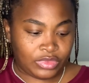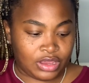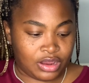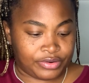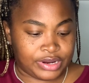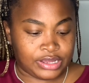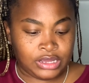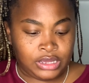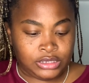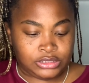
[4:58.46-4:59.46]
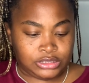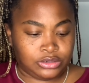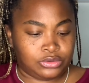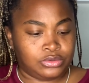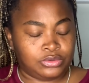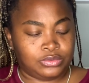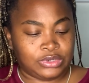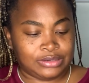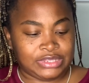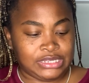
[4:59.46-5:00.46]
all right so what
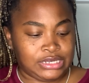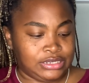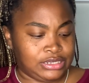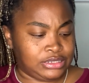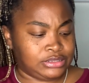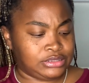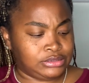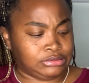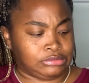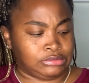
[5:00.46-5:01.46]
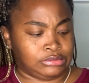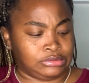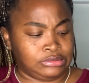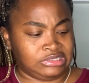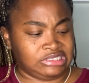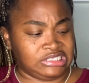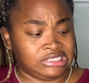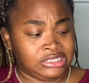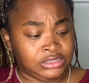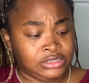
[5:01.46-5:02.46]
i'm thinking is uh,
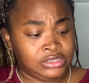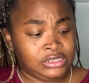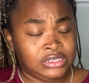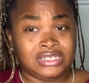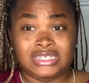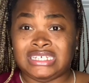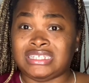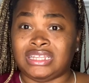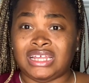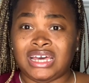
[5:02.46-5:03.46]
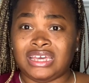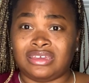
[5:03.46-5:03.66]
it's a lot